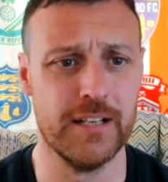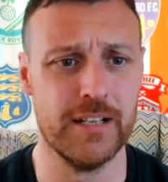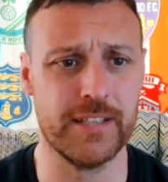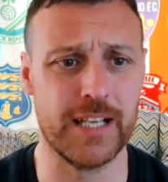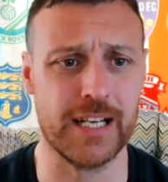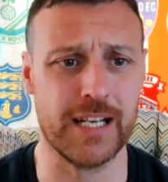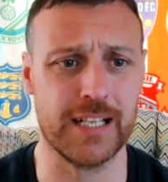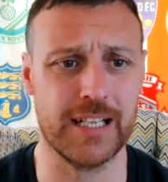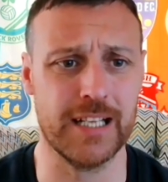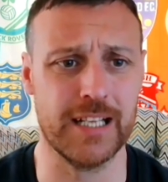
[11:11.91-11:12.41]

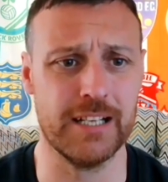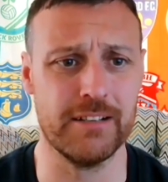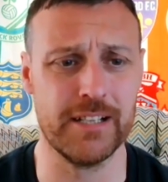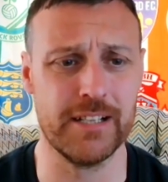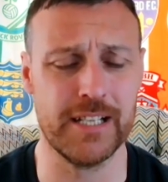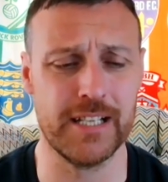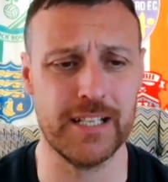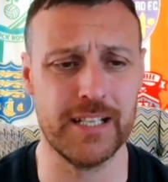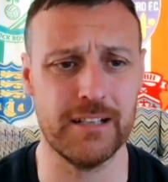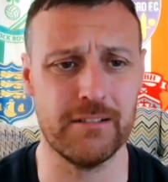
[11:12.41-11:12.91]
Dan
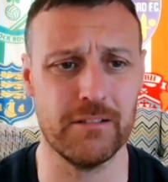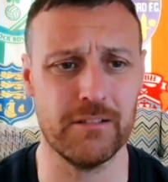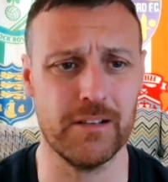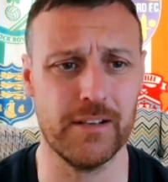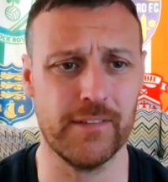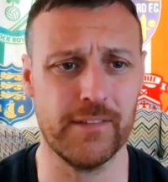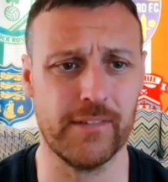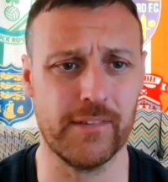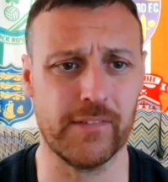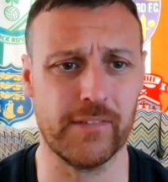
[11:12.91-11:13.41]
Cleary then
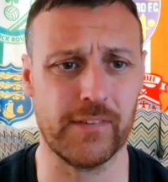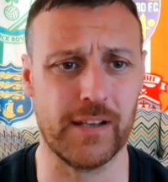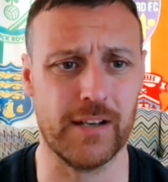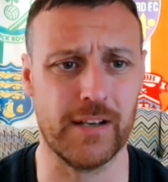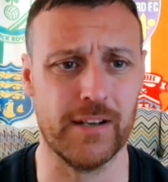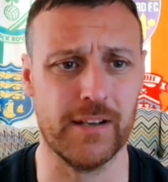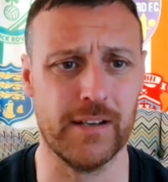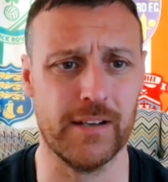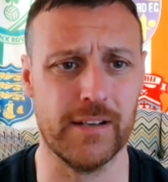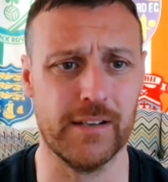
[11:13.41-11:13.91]
equalises
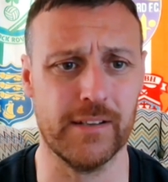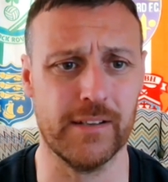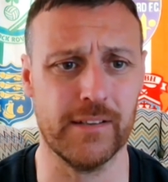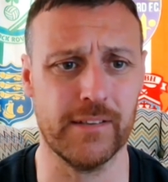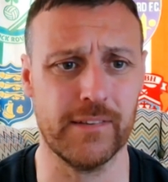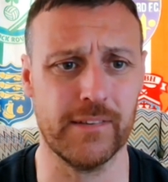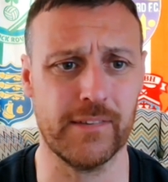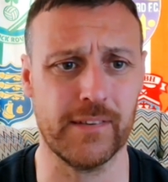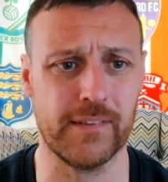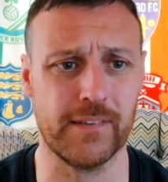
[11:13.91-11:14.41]

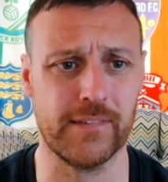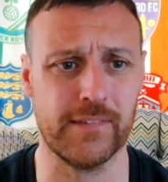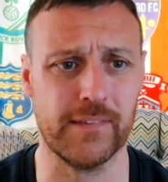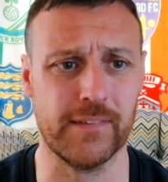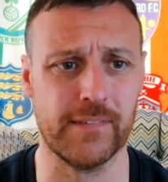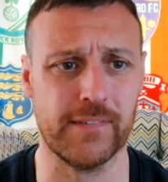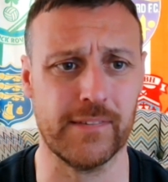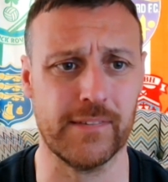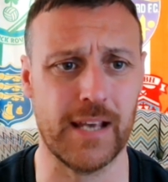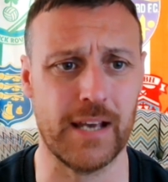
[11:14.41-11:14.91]
on
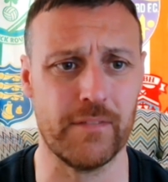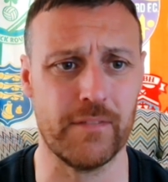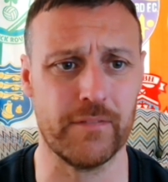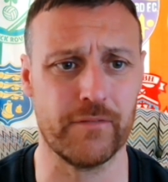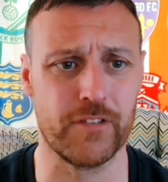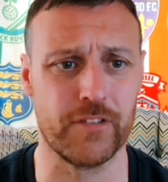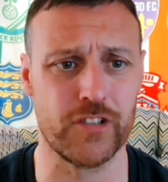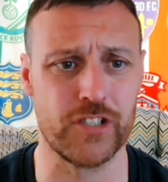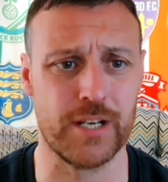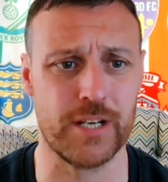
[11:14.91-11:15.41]

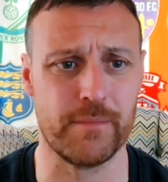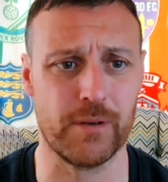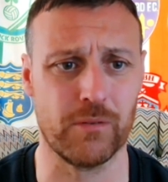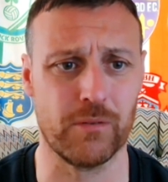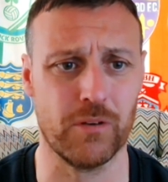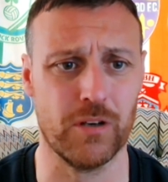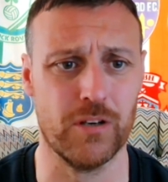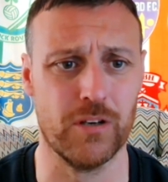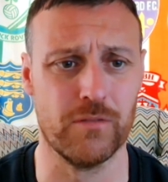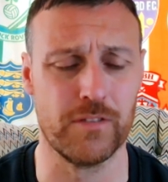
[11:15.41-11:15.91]
67 for
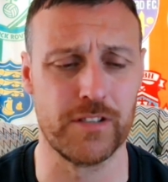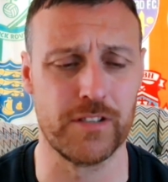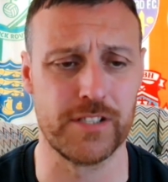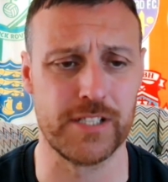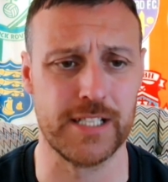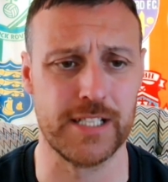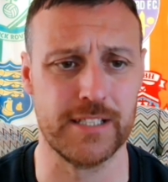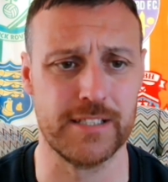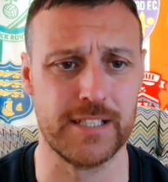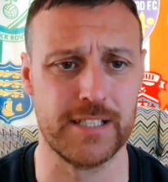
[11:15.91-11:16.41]
Shamrock Rovers,
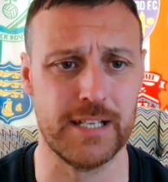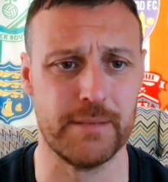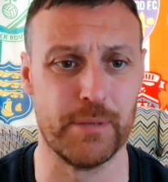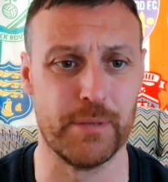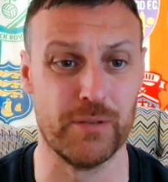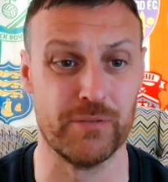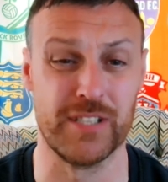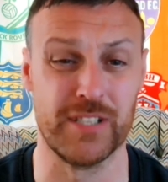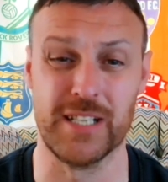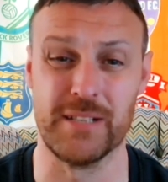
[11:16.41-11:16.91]
and
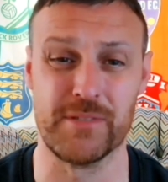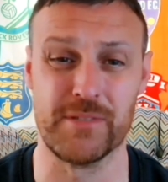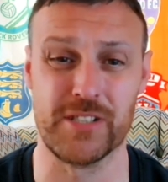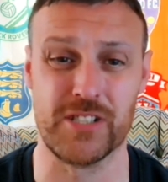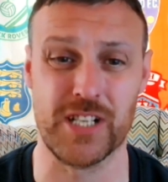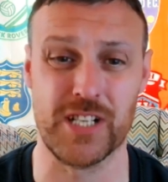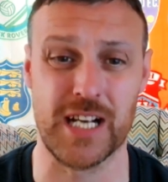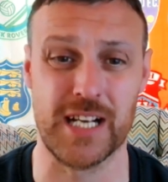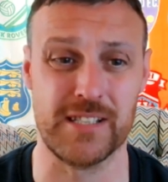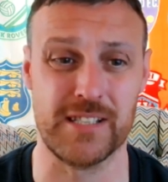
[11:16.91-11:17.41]
both teams
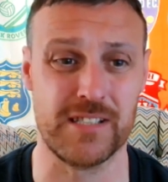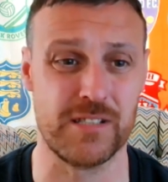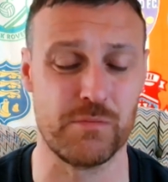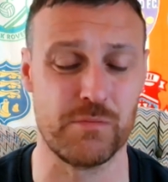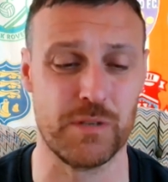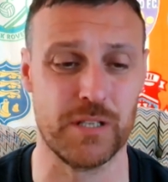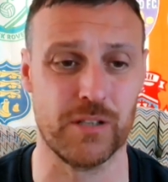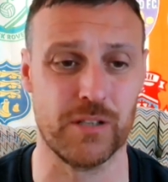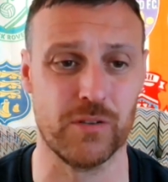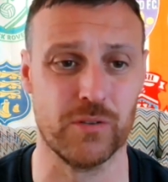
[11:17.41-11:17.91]
had chances
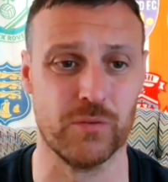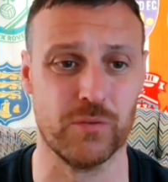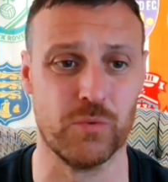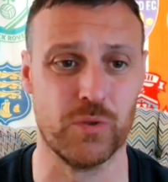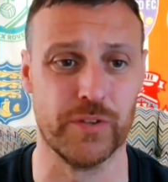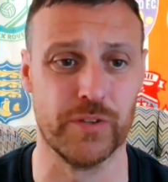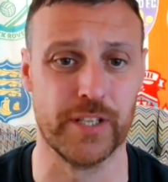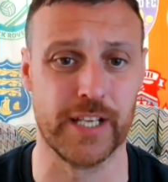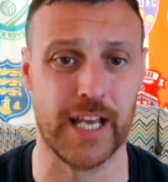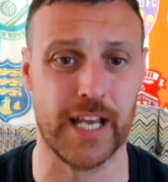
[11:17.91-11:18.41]
where they could have
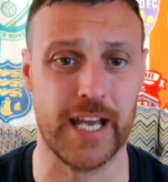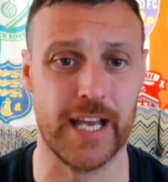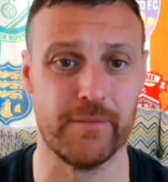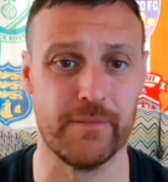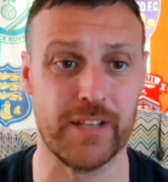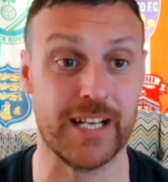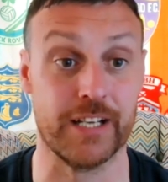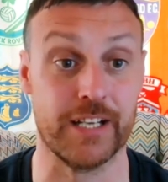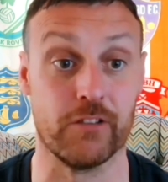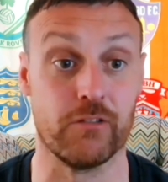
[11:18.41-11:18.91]
won the
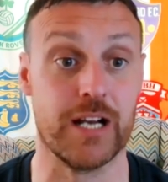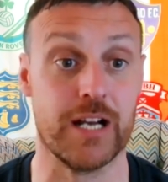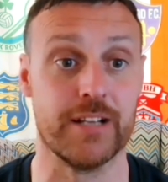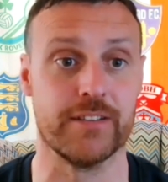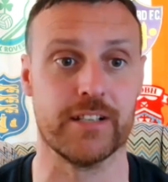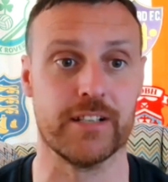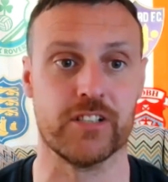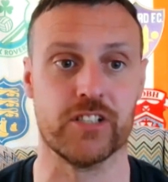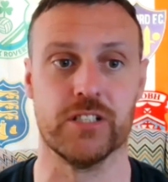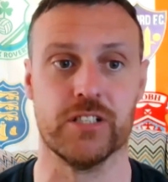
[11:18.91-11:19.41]
game. Danny
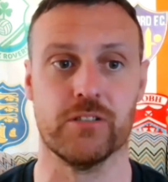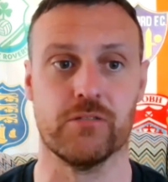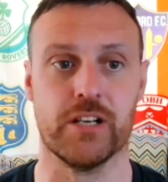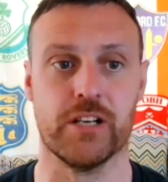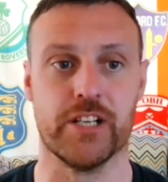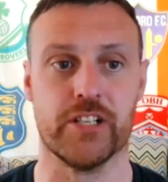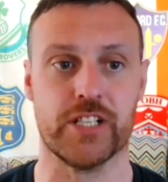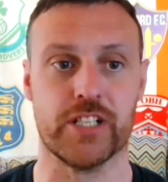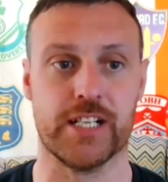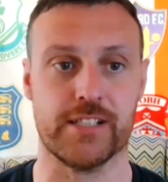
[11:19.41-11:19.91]
Grant actually had a
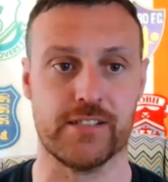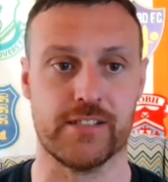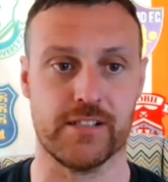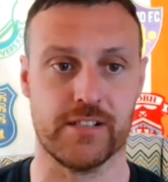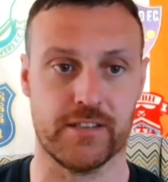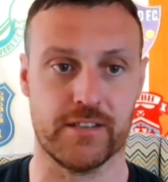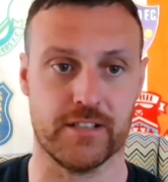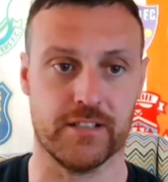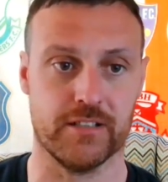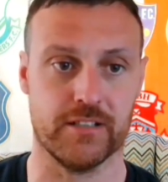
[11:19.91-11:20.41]
great chance,
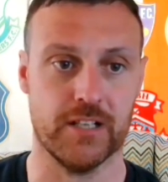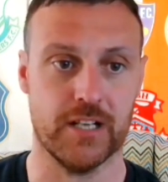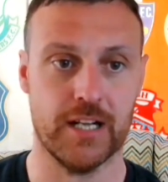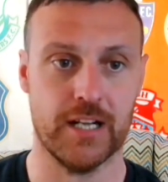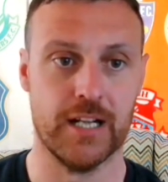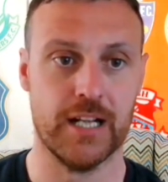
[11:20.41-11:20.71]
I thought.